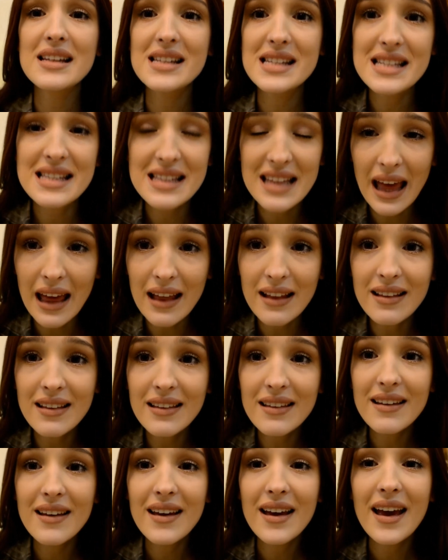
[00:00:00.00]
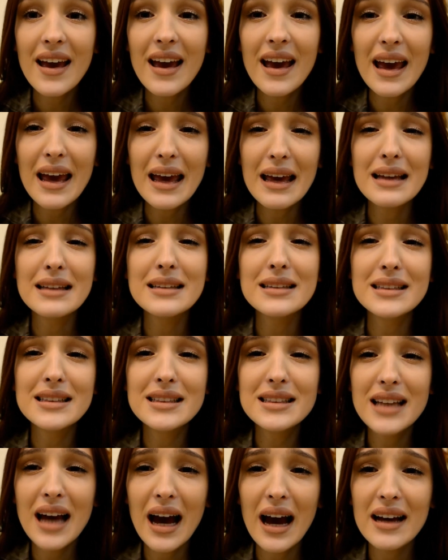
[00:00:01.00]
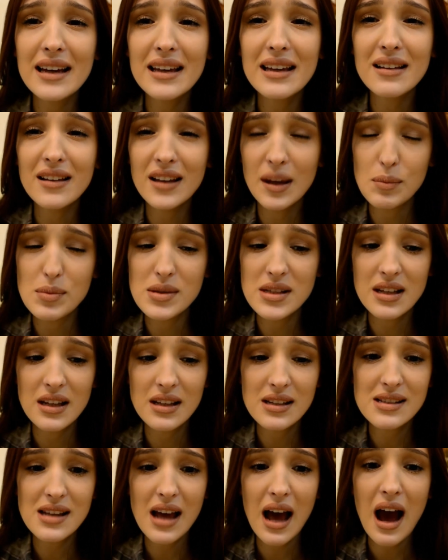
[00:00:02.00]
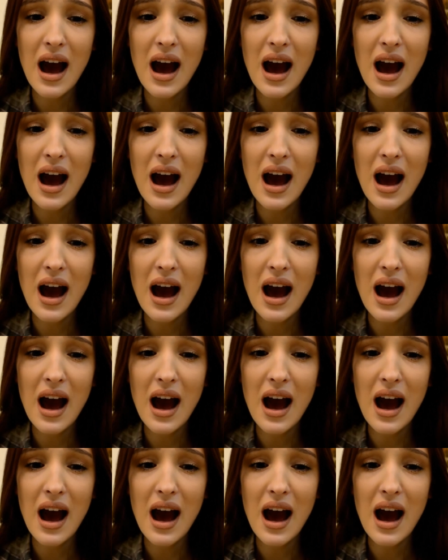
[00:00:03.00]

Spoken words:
stand any tacky lipsticks.